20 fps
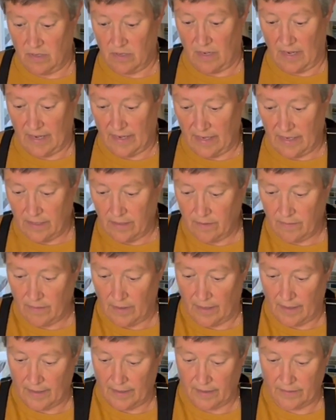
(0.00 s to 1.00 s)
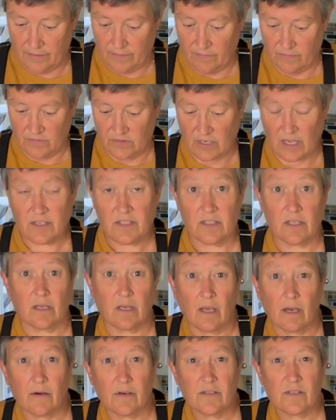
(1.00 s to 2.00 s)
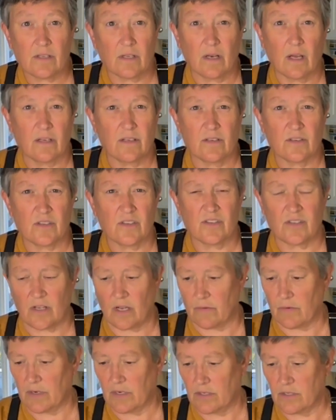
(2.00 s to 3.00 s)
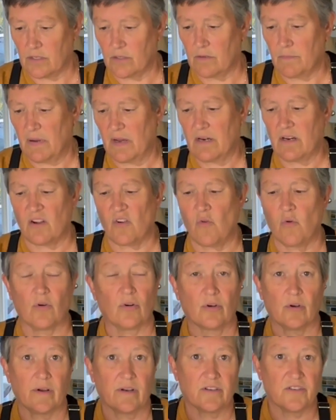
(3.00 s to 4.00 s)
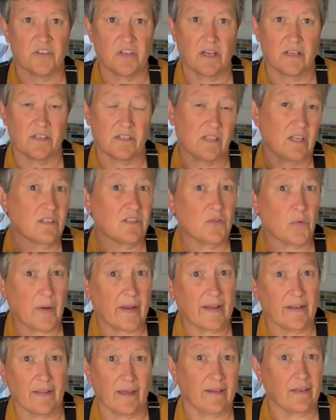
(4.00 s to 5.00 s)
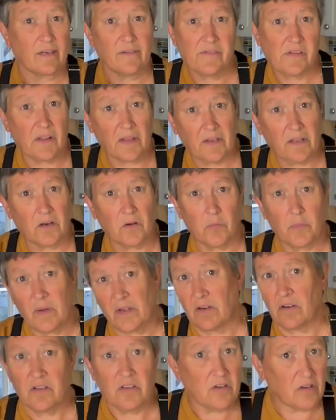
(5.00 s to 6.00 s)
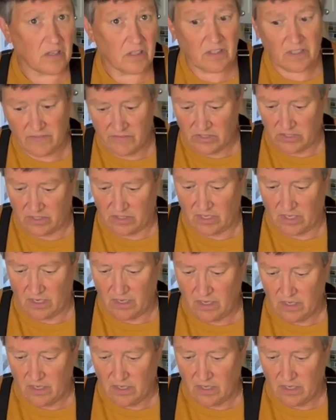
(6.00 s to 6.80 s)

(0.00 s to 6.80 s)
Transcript: I diced the carrots and onions and celery to about a 1/4 inch dice. That's the way I like it. If you like it a little bigger, you can leave it a